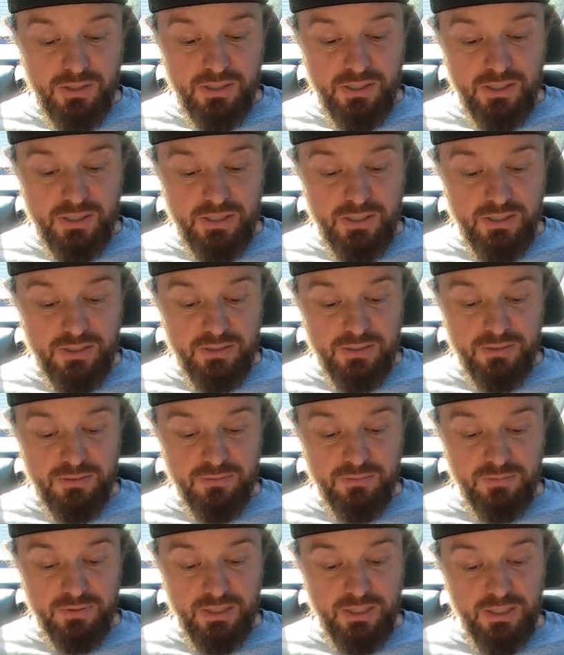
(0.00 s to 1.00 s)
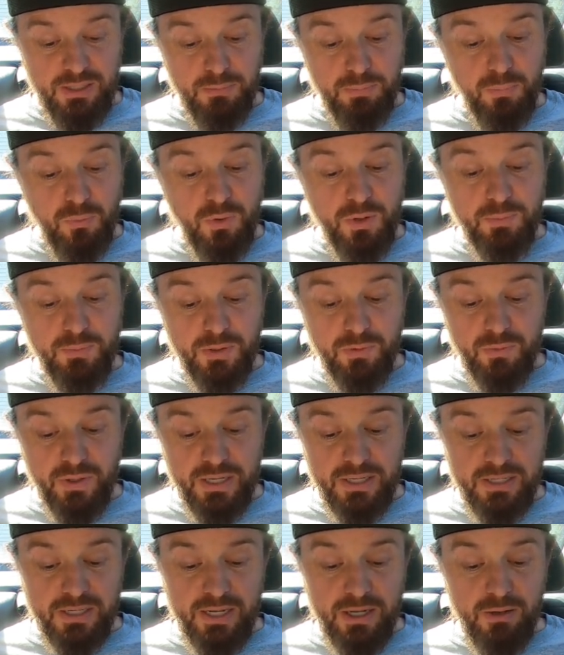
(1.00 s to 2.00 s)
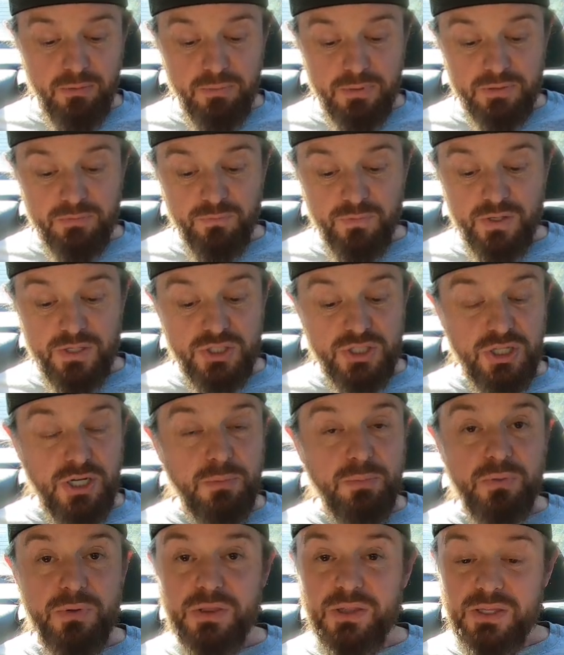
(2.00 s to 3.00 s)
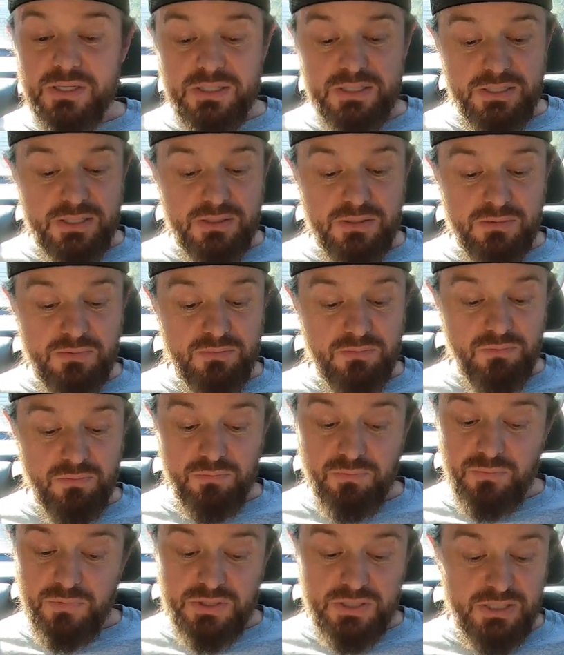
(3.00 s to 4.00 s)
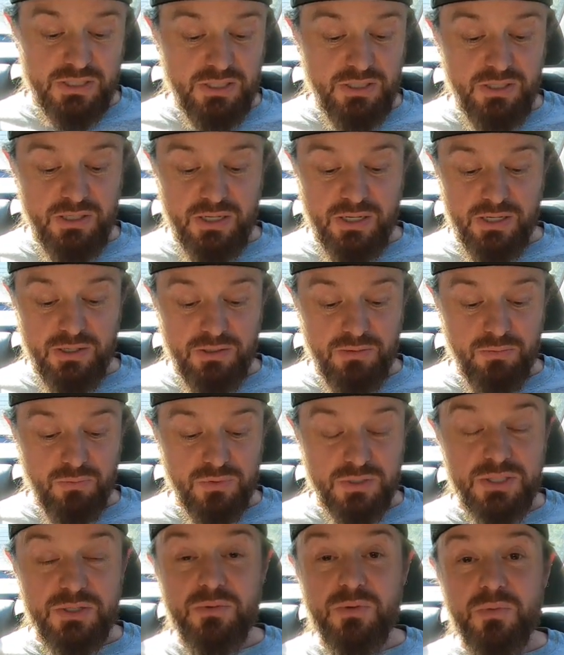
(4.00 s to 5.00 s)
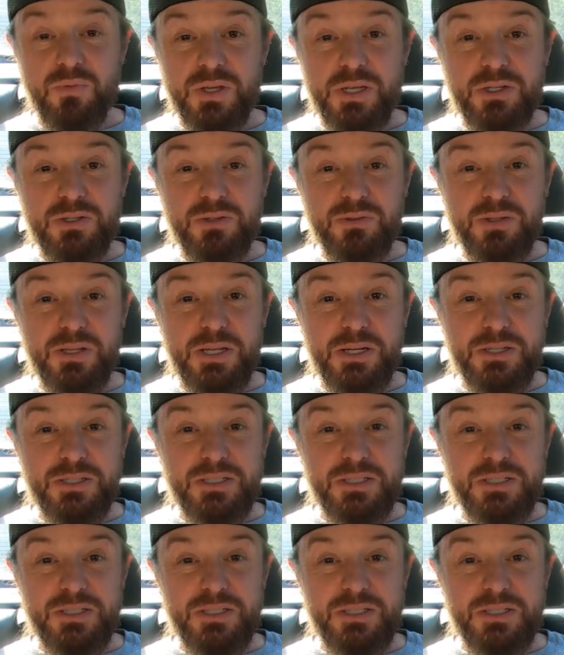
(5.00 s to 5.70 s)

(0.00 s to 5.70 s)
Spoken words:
Got an appointment right now, but finishing up with this, and we'll see what we can do later